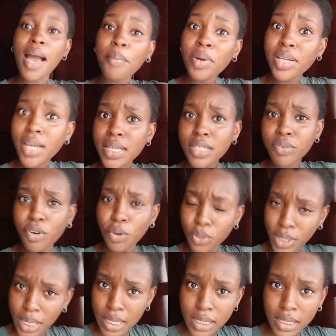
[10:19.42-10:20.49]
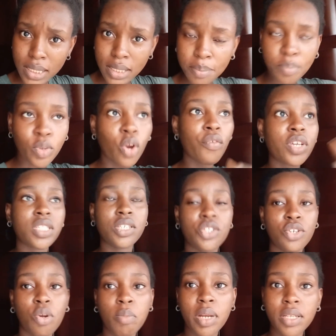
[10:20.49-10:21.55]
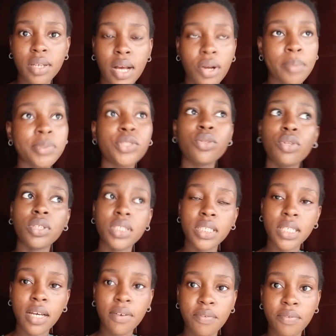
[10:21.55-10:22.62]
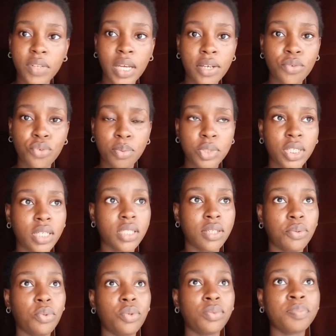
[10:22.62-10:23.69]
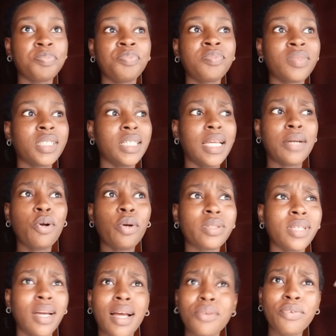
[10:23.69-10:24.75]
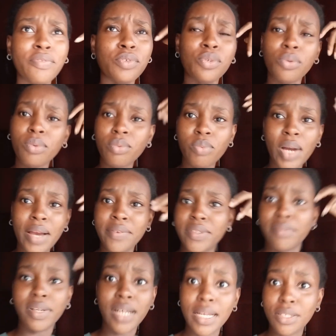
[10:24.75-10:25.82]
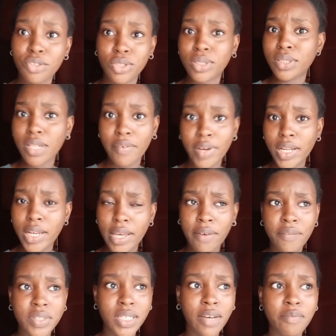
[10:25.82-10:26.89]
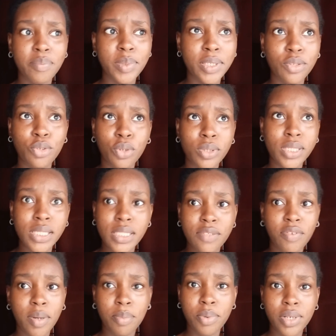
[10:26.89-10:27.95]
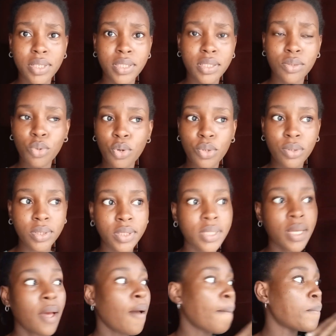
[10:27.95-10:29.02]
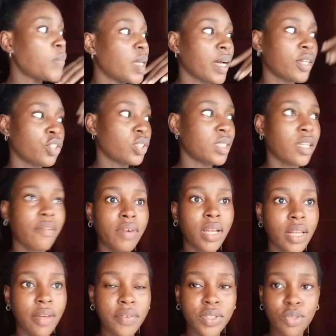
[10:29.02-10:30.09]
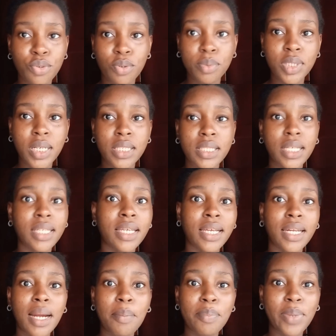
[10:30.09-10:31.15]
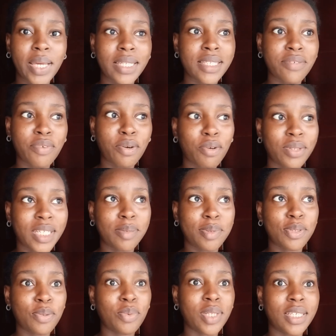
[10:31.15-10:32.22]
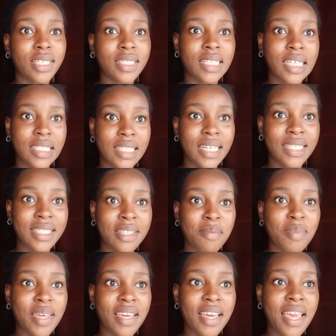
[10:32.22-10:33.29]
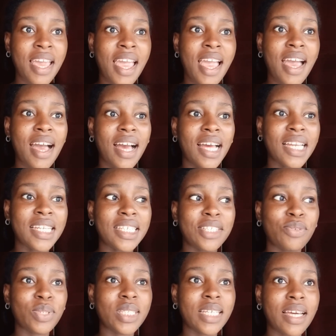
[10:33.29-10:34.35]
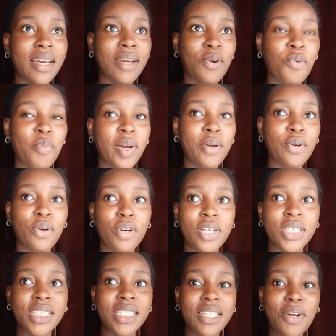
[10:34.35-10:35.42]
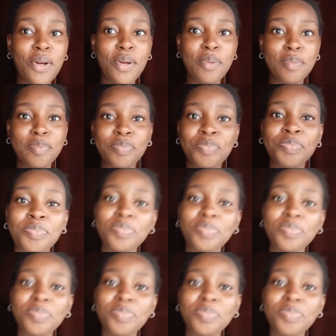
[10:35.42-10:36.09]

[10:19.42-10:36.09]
I'm going to get Obviously, she got my. I'm still on the NAF like group chats and all. Like I don't even know why I've never. I just never left. I've been done since February. This is August. Like I just never left the group chats, and then I'm getting recognized by someone and they're texting me, and she was like, "Oh my gosh, um,